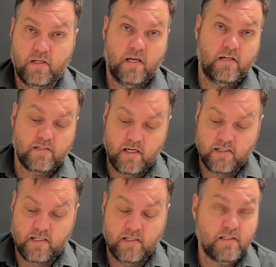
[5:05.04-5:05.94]
getting, say,
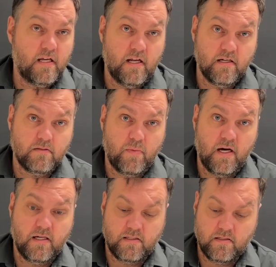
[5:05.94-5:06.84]
10 10-ounce
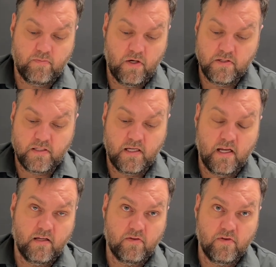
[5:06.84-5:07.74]
bars as opposed to
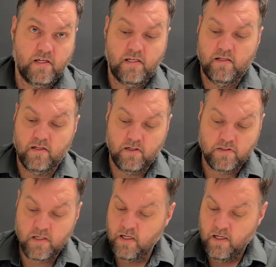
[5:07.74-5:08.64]
getting 3
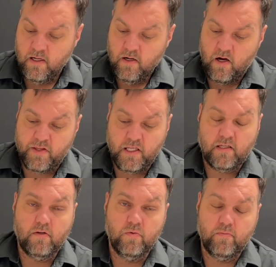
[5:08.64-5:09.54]
kilos. I
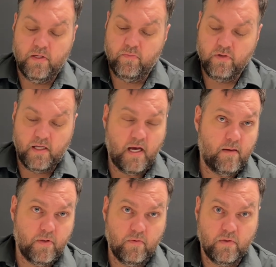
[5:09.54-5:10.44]
think you would be pretty
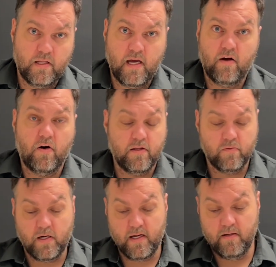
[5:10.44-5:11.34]
happy with that either
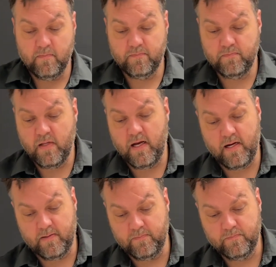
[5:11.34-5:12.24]
way.
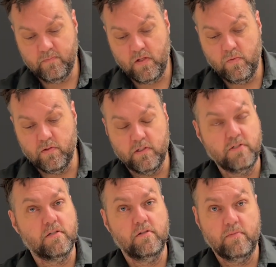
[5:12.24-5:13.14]
You will
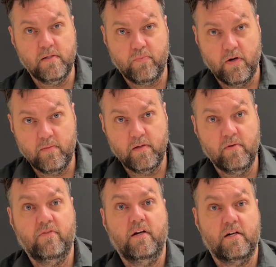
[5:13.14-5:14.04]
lose a little bit of premium
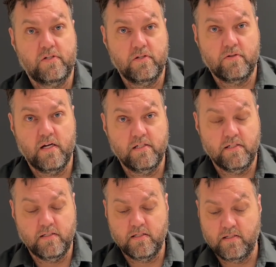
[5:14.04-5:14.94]
if your exit strategy
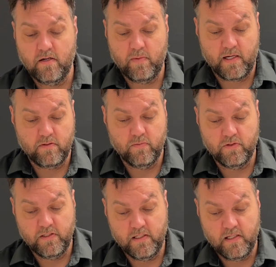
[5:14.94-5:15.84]
is to sell back to a
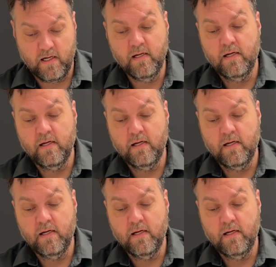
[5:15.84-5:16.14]
bullion dealer.